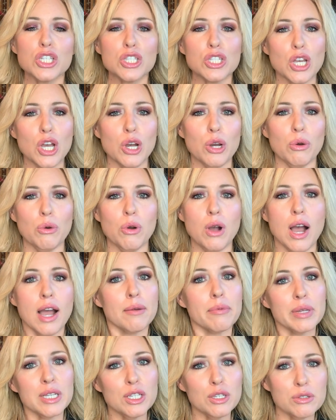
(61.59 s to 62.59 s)
So
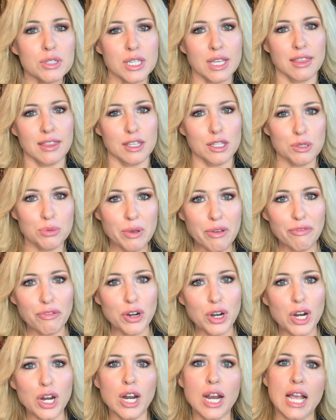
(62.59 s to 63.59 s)
I've been using the
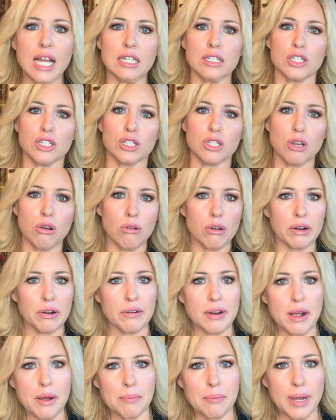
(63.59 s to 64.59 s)
Swiffer and just going
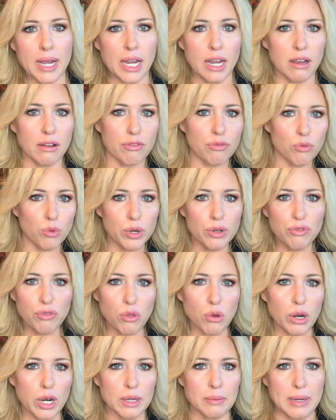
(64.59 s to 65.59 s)
around my wood
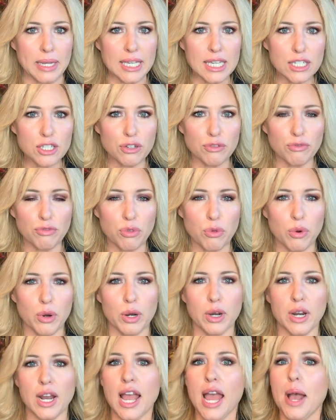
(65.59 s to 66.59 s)
floor and my kitchen
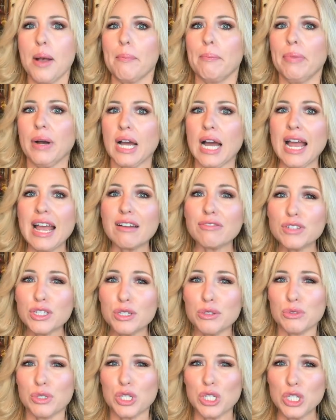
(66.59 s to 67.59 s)
floor, but I have to
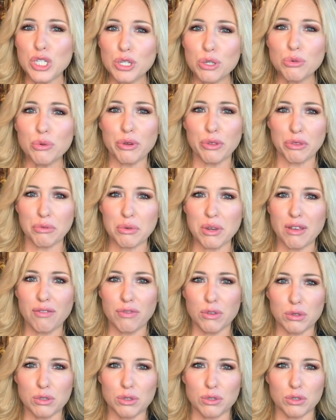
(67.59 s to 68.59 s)
use two or three of
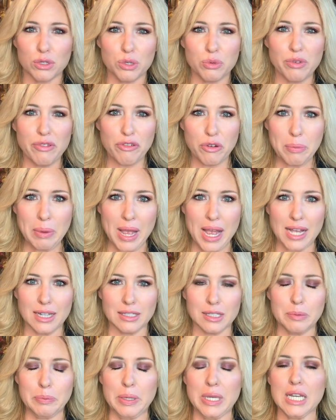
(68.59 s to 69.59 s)
those little Swiffer
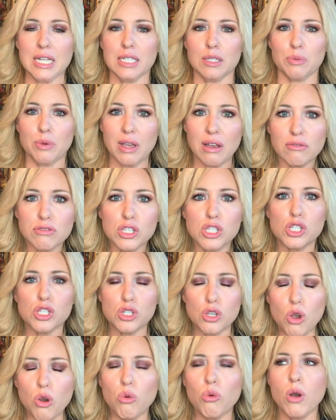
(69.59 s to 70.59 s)
pads because we have
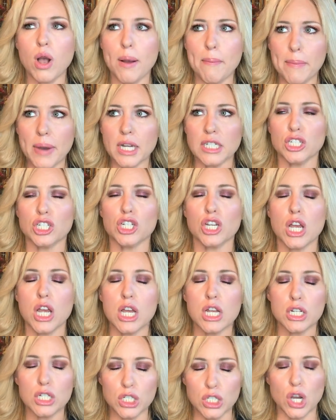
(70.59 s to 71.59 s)
so much
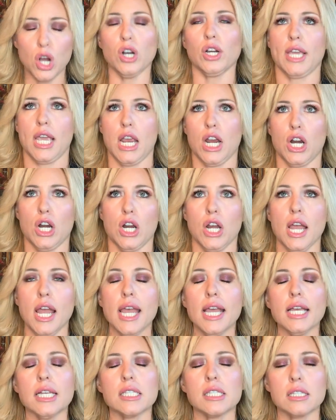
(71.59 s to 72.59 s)
dog hair.
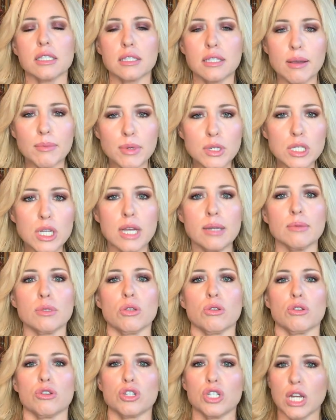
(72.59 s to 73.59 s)
It's the summertime,
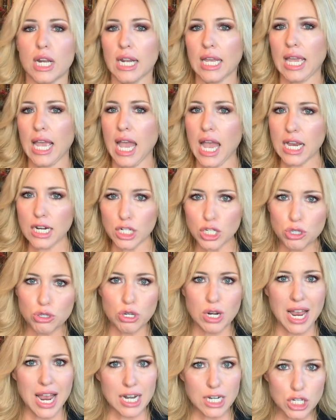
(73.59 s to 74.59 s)
so they're shedding
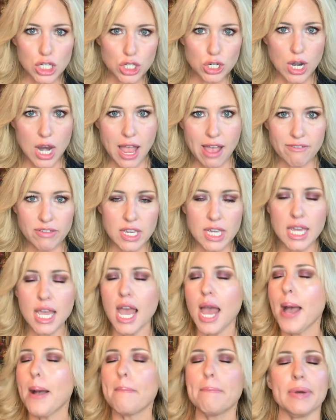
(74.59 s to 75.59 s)
extra, extra heavy,
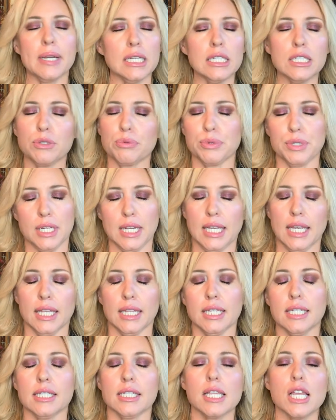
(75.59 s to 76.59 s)
but it's
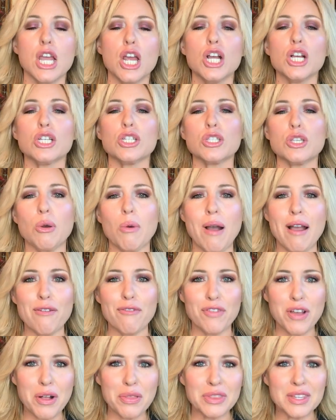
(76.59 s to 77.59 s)
ridiculous. So I
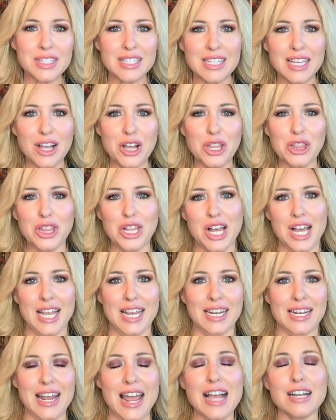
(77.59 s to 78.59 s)
found this thing
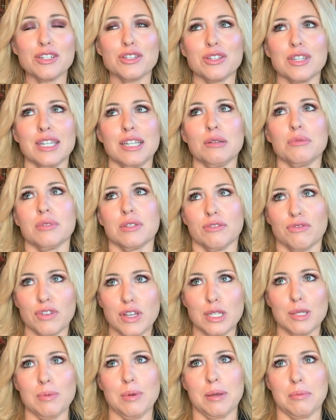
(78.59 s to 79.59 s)
online. Actually, it was a
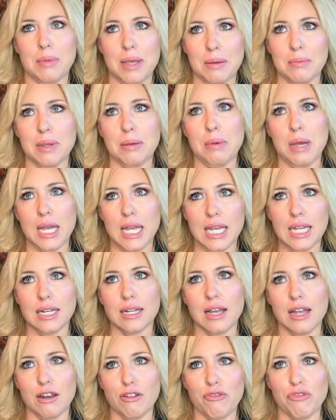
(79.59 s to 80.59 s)
Facebook made me buy it
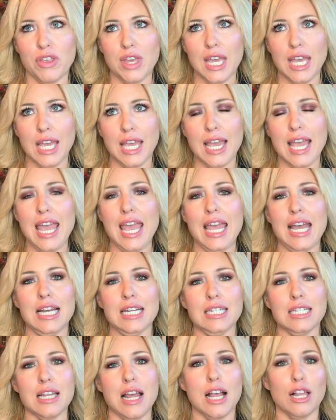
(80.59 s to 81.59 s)
kind of thing,
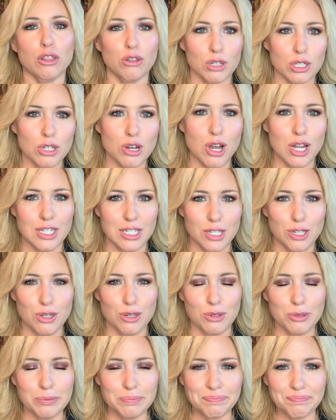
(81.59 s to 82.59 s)
and I looked
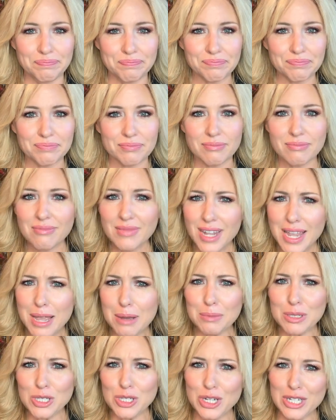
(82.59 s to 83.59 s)
onto
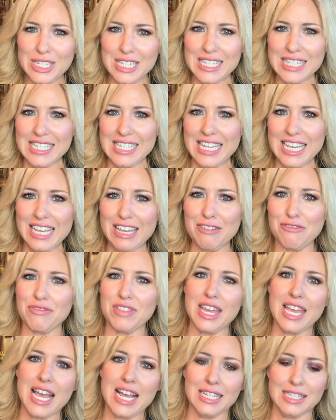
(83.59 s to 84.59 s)
Amazon to see if
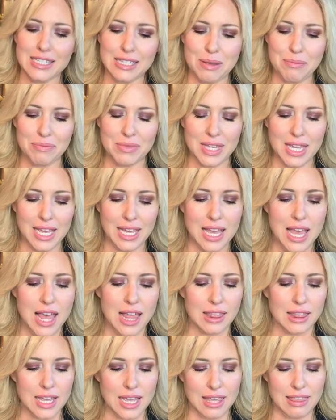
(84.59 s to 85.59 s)
they had something
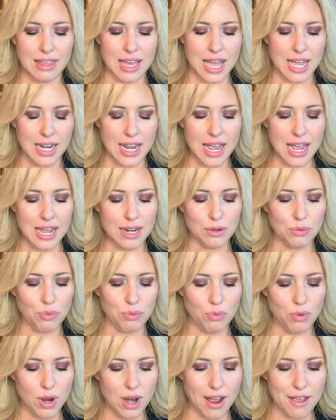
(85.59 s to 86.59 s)
like that. And
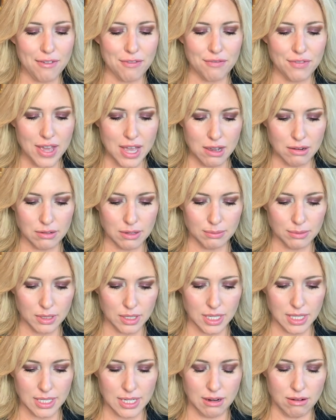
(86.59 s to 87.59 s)
what I found, I'm
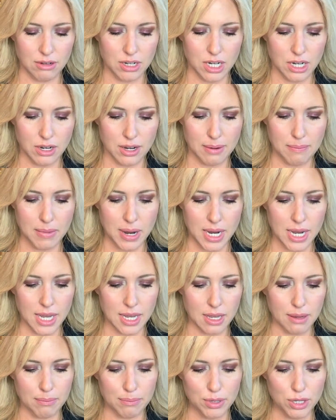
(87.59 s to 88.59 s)
looking down here at my
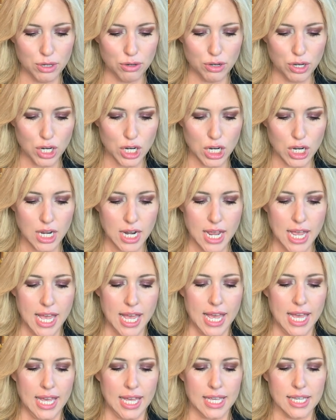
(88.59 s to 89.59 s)
computer,
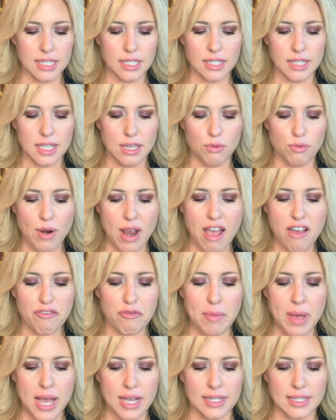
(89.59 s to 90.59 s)
is the
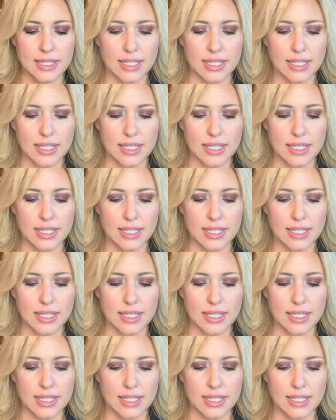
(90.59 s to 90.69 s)
RavMag